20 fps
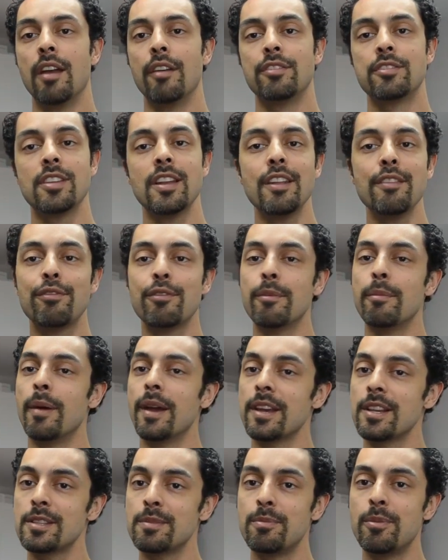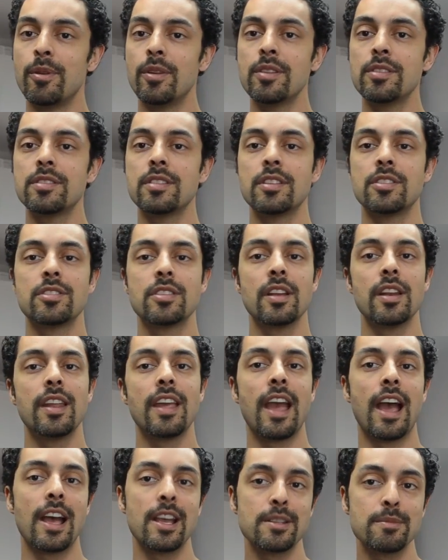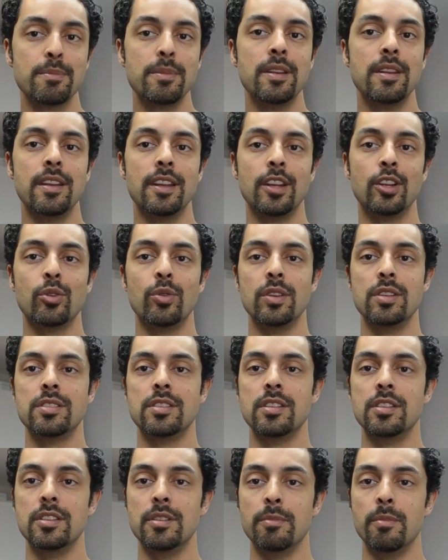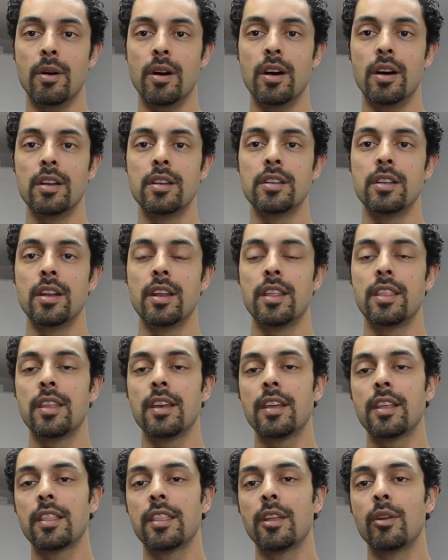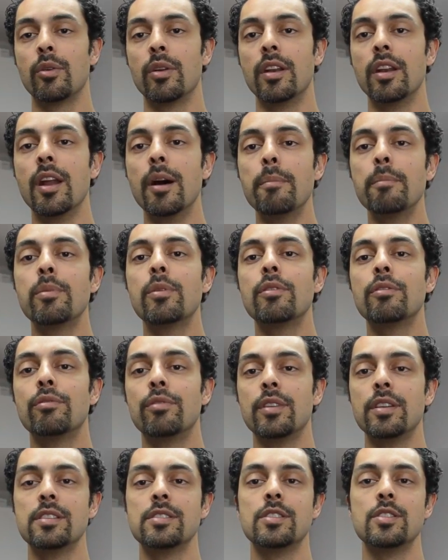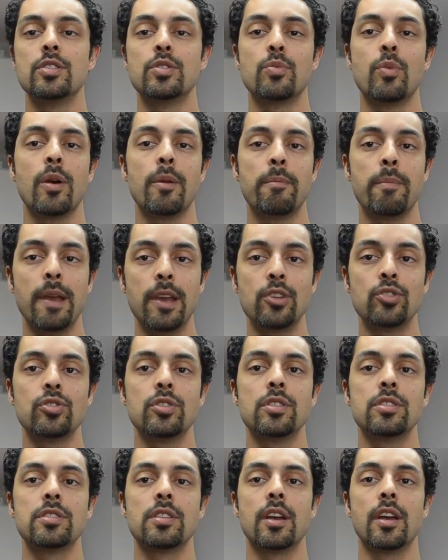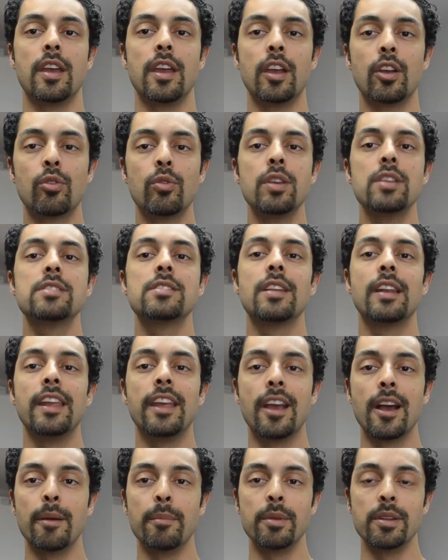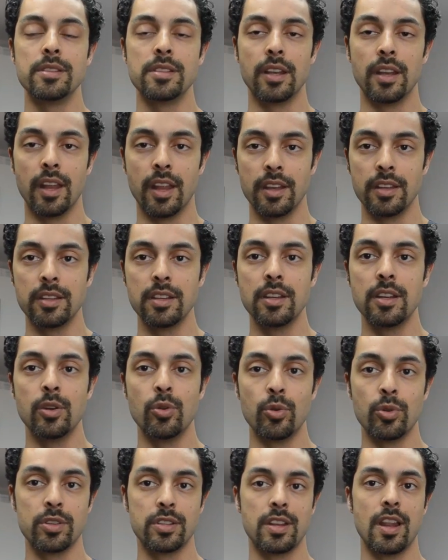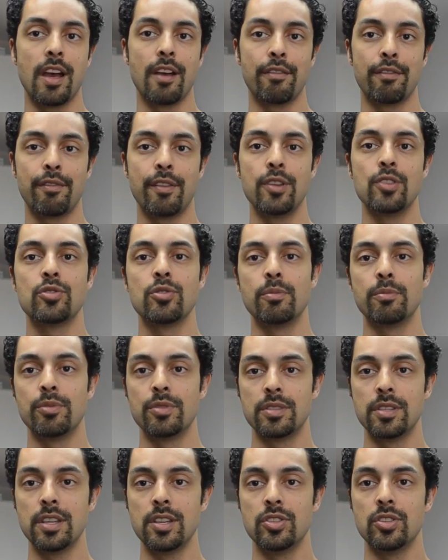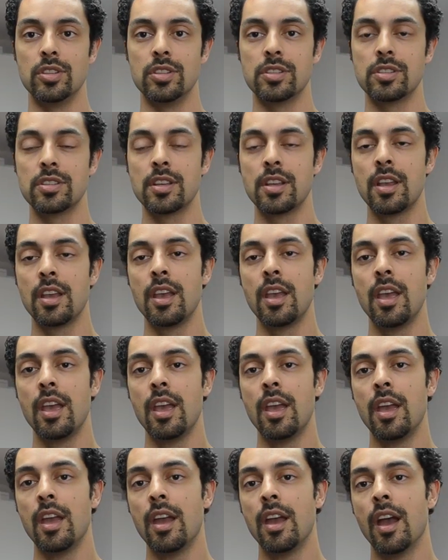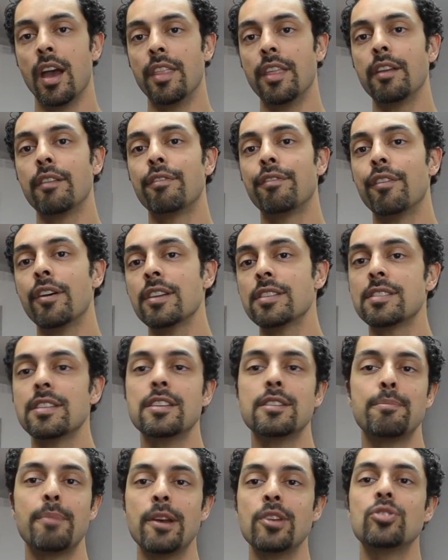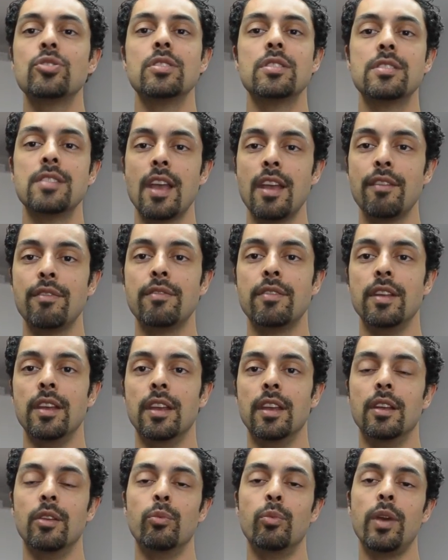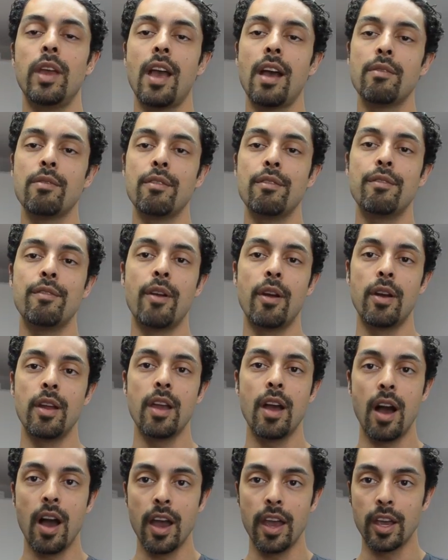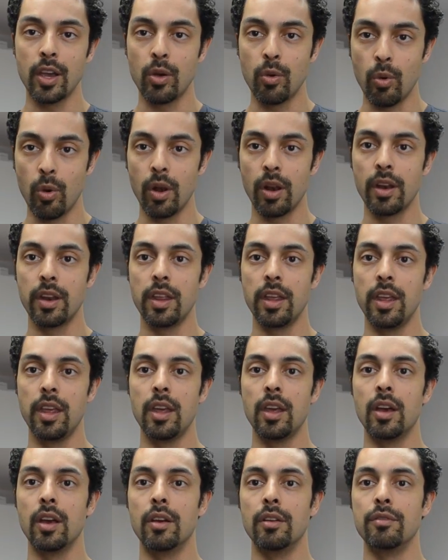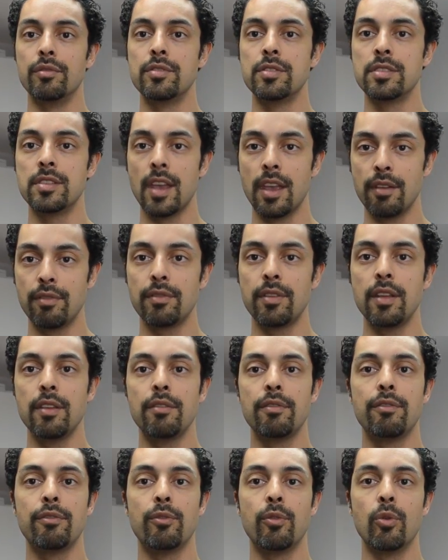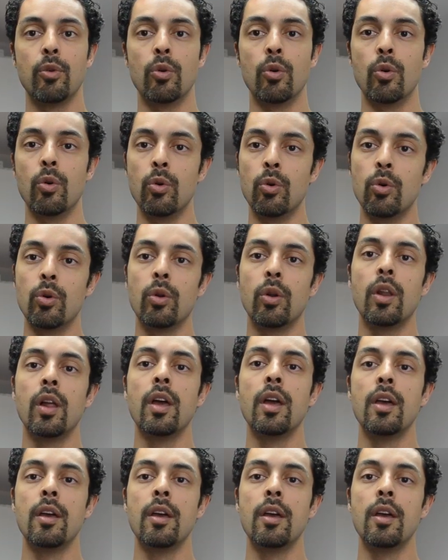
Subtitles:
Certainly from my experience, there certainly has been an increase in demand. And I think there are a number of reasons why patients are increasingly coming to London in order to have facial procedures. I think firstly is patient safety, and we have a very high quality of safety for